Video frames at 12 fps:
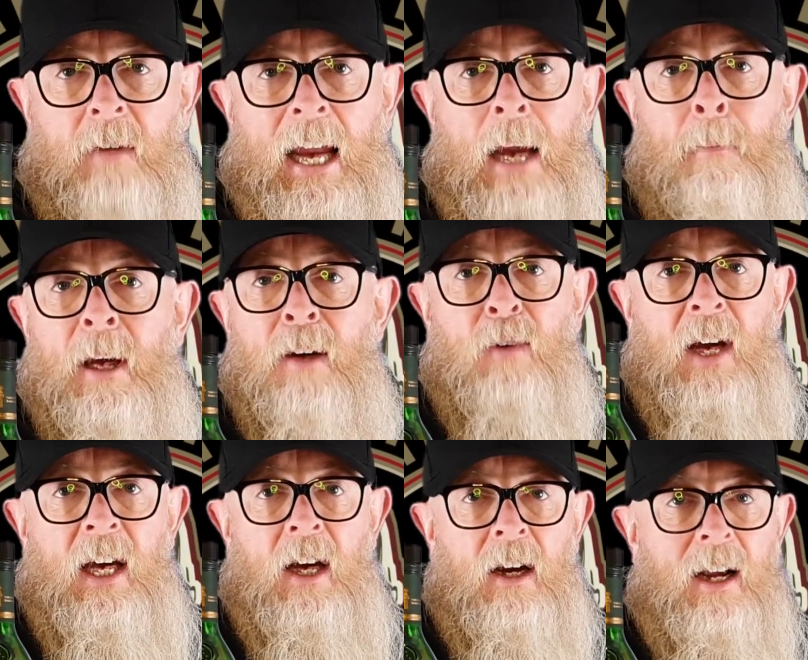
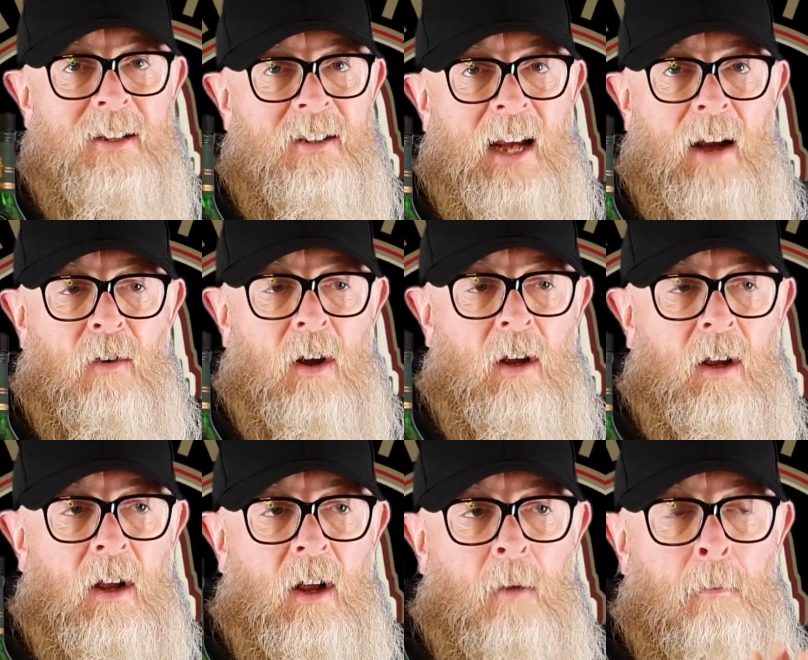ABV, etc.,
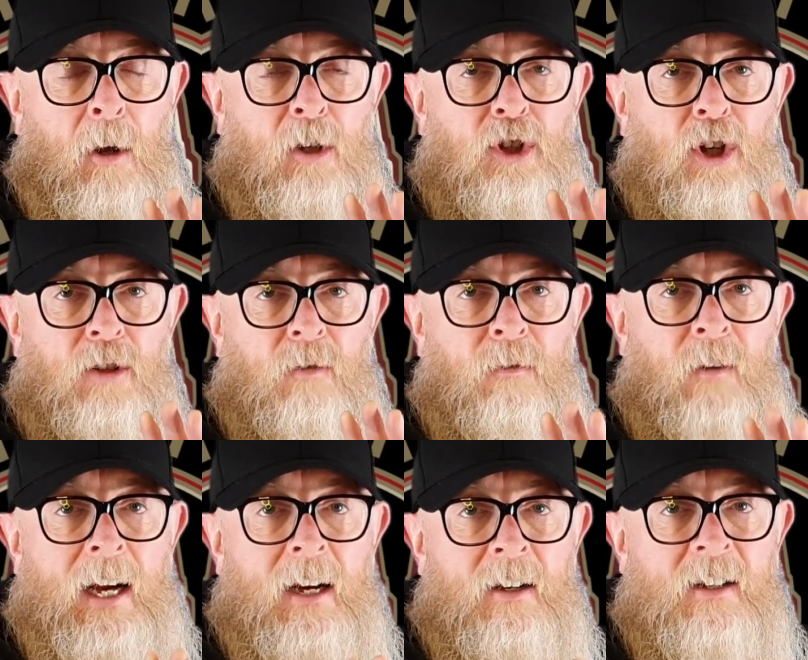but just
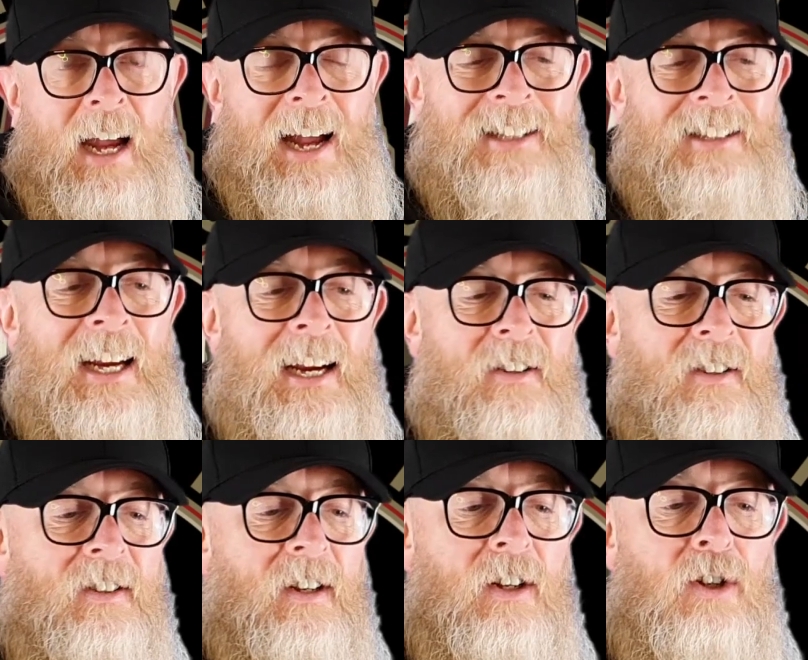feels and
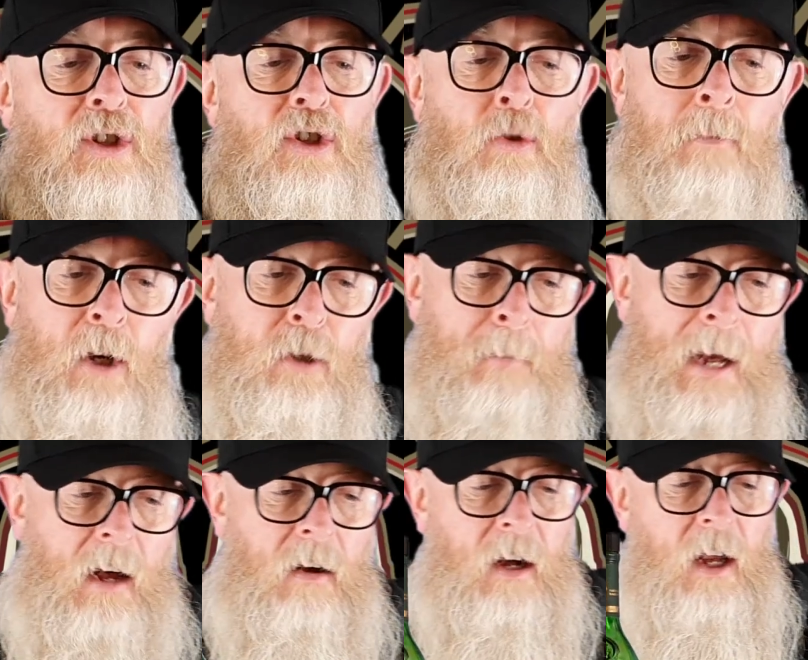tastes so much
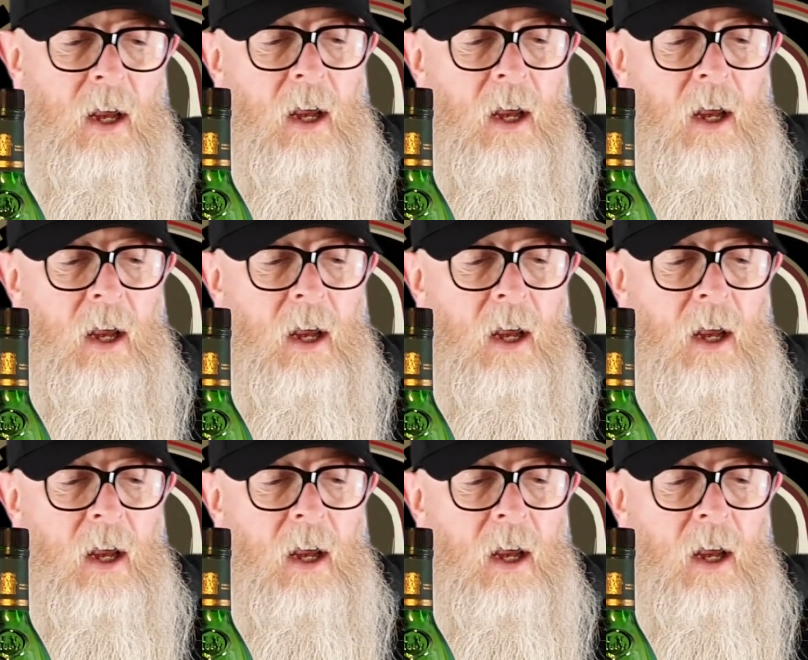better.